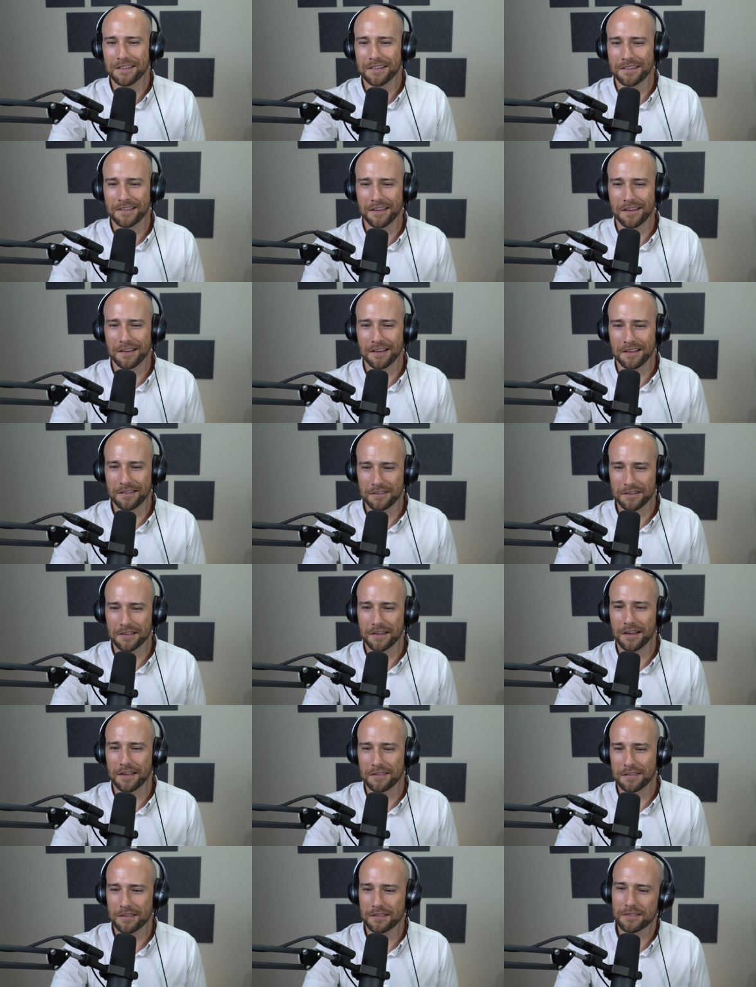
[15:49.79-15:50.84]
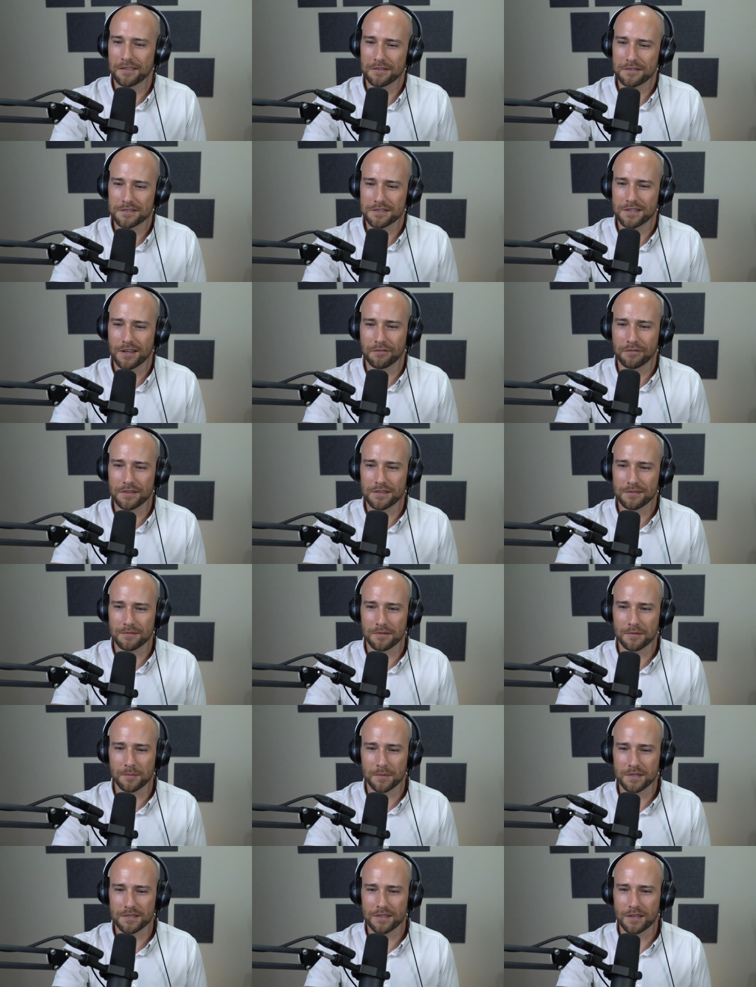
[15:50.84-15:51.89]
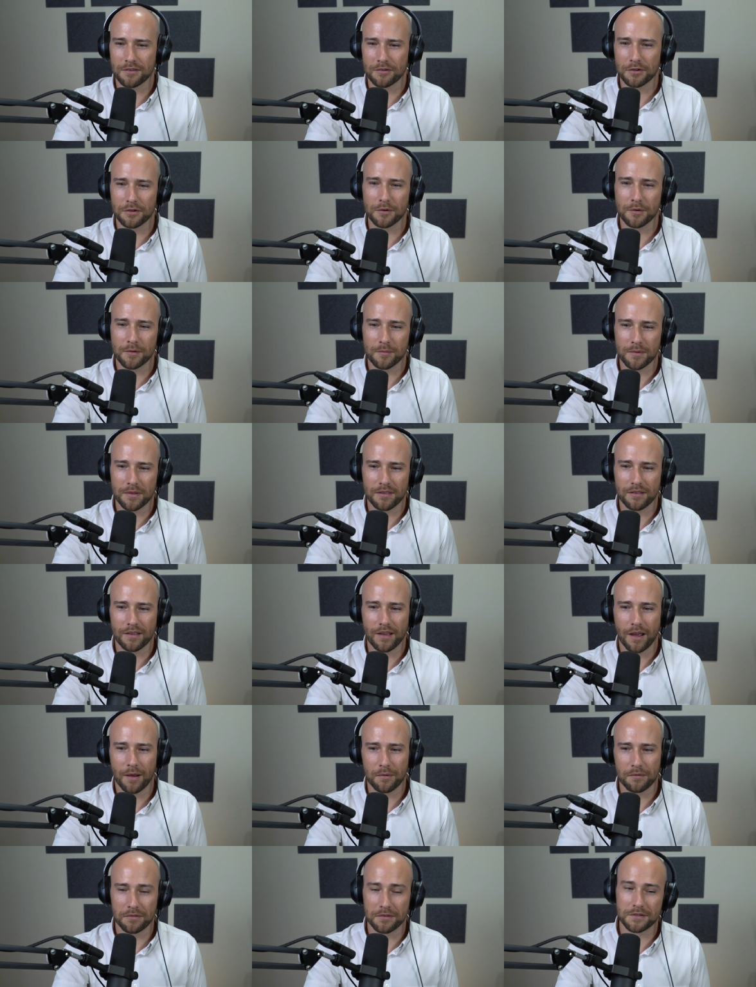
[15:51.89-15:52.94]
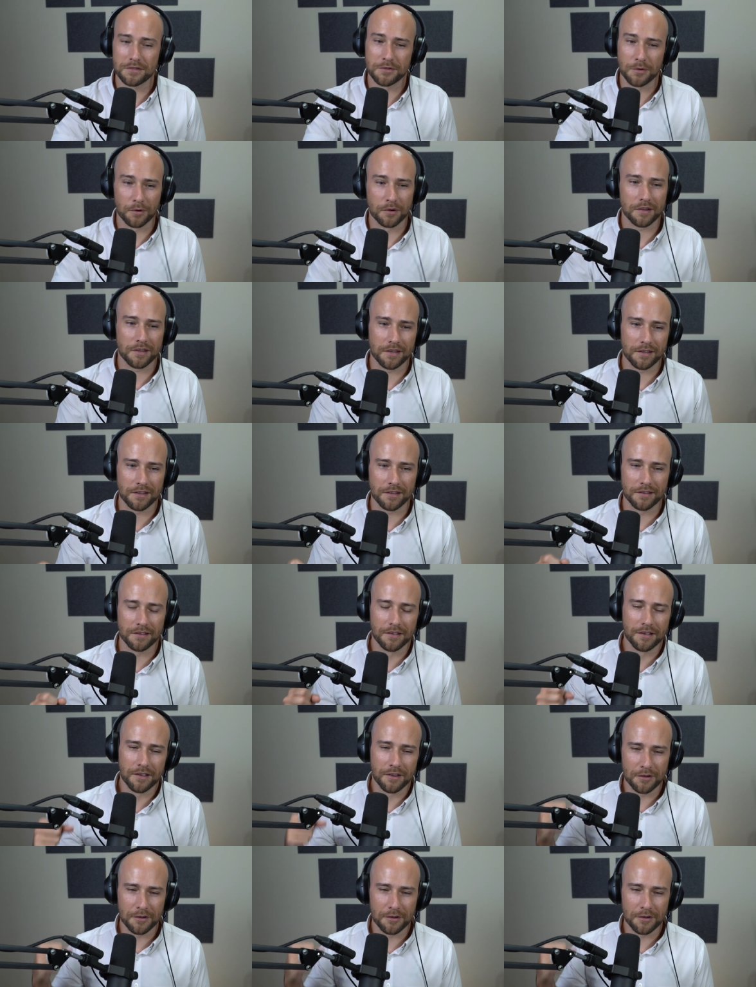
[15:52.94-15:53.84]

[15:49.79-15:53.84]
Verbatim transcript: Yeah, I think I think there's definitely something to be said there. You don't want to be the guy with the dorky.